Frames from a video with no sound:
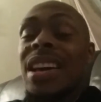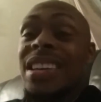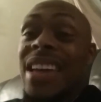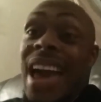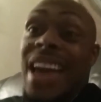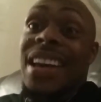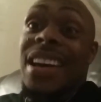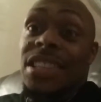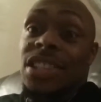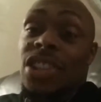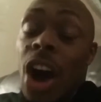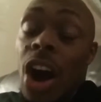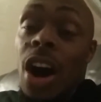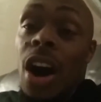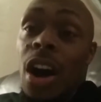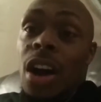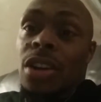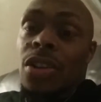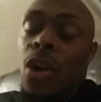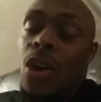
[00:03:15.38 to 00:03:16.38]
Genghis
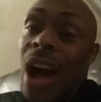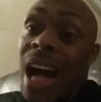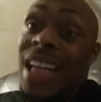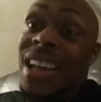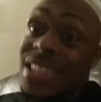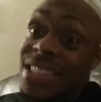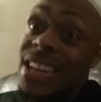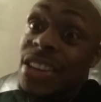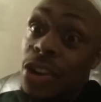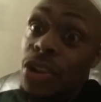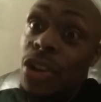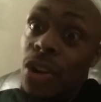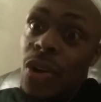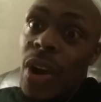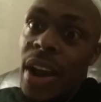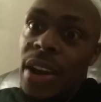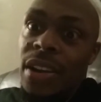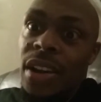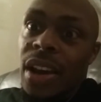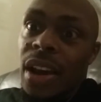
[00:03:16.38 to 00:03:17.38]
Khan or Alexander the
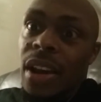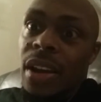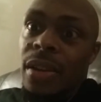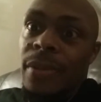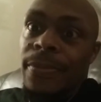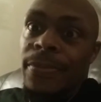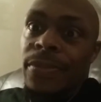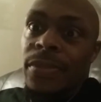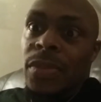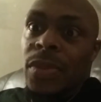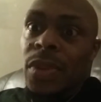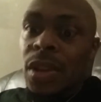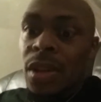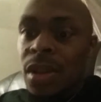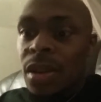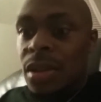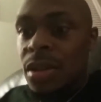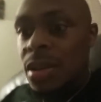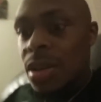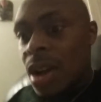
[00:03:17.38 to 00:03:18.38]
Great, okay?
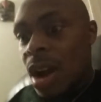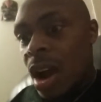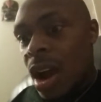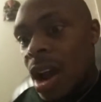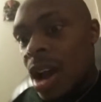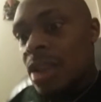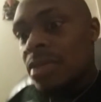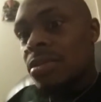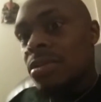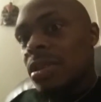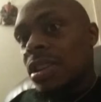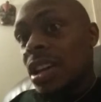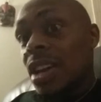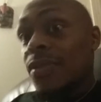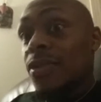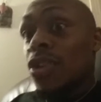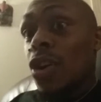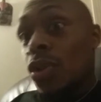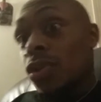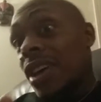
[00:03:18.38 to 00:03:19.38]
Alright? And
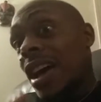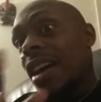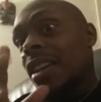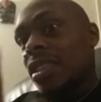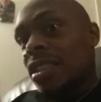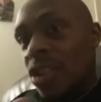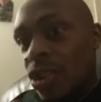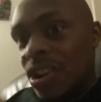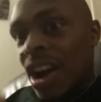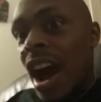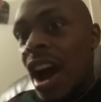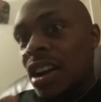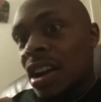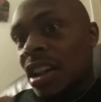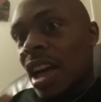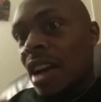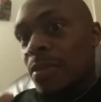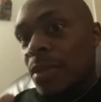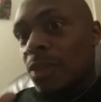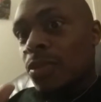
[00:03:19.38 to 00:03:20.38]
even though they're kind
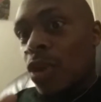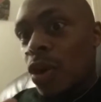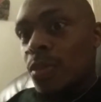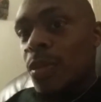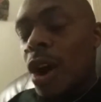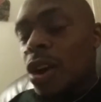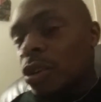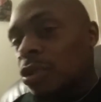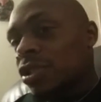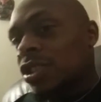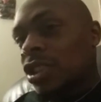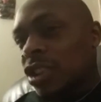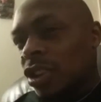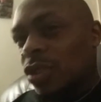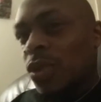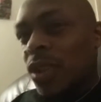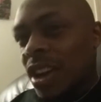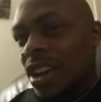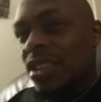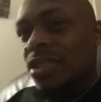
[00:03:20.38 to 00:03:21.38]
of like my role models to
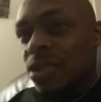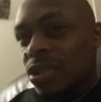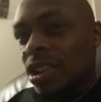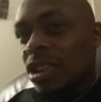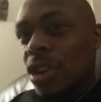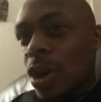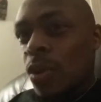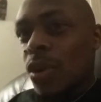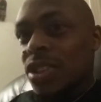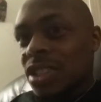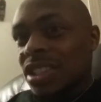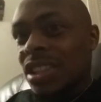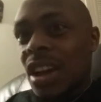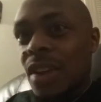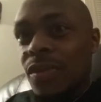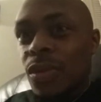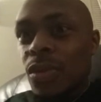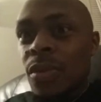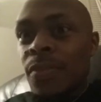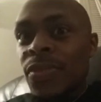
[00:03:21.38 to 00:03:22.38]
agree on the lowest
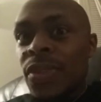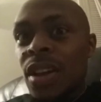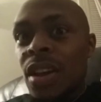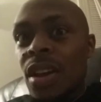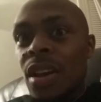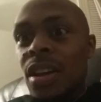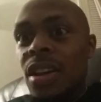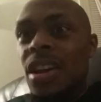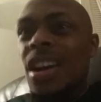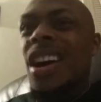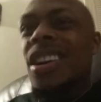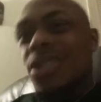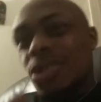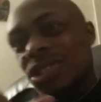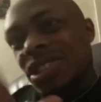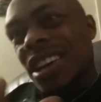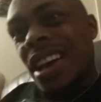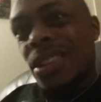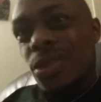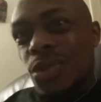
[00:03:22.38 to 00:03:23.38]
level.
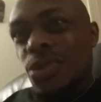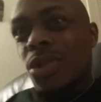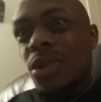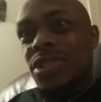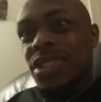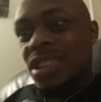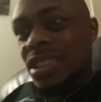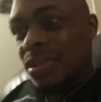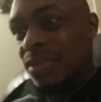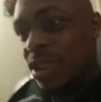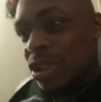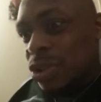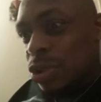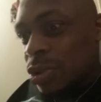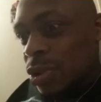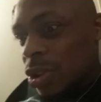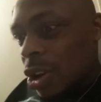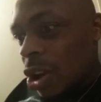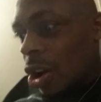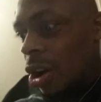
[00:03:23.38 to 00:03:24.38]
Understand who those
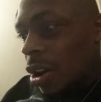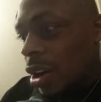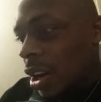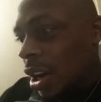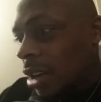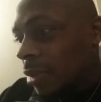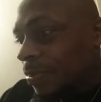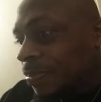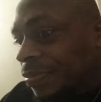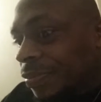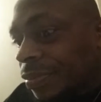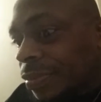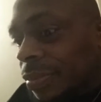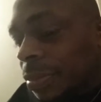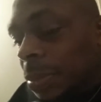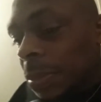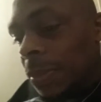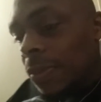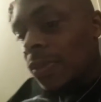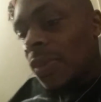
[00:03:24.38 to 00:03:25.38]
individuals are, okay?
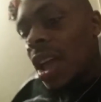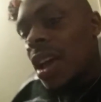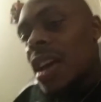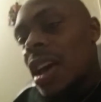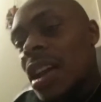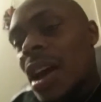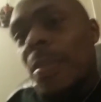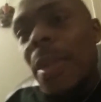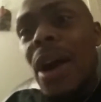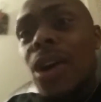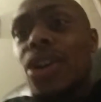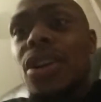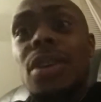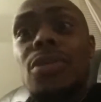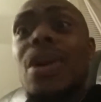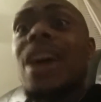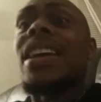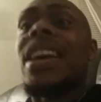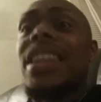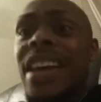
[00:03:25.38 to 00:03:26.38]
And I'm not
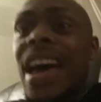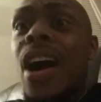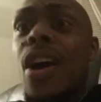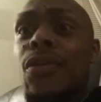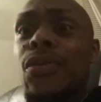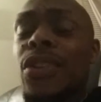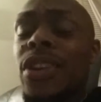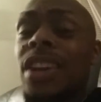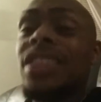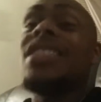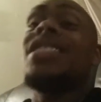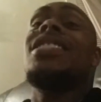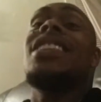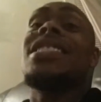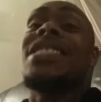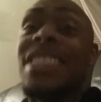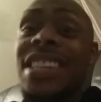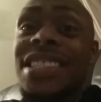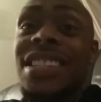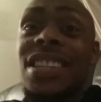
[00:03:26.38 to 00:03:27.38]
gonna write it down for you. You
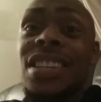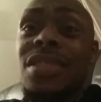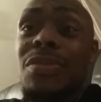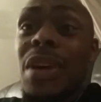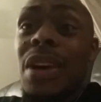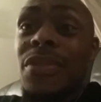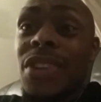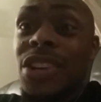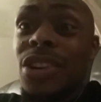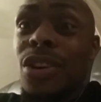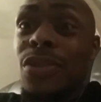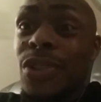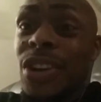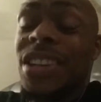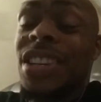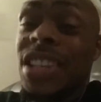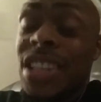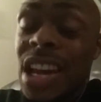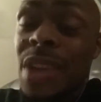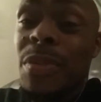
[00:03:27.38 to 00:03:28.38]
just listen to my video for
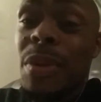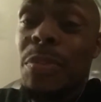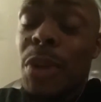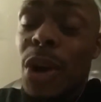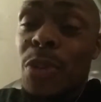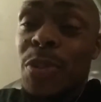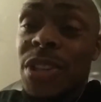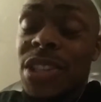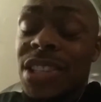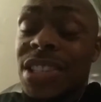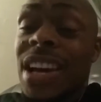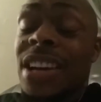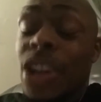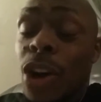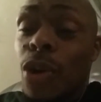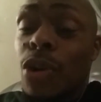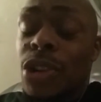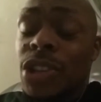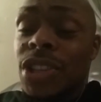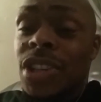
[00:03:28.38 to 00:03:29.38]
entertainment purposes. I
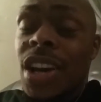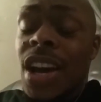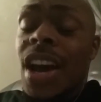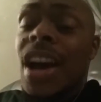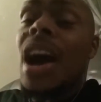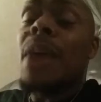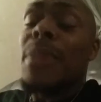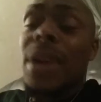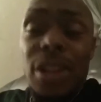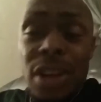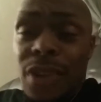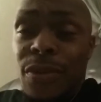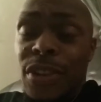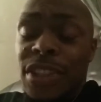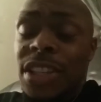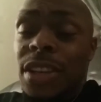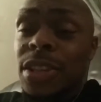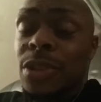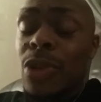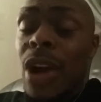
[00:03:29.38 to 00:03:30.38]
told you, I'm not looking for
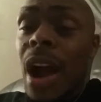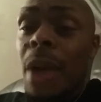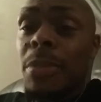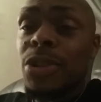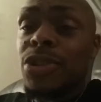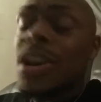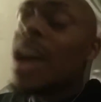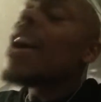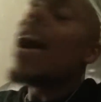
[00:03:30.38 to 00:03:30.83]
subscribers.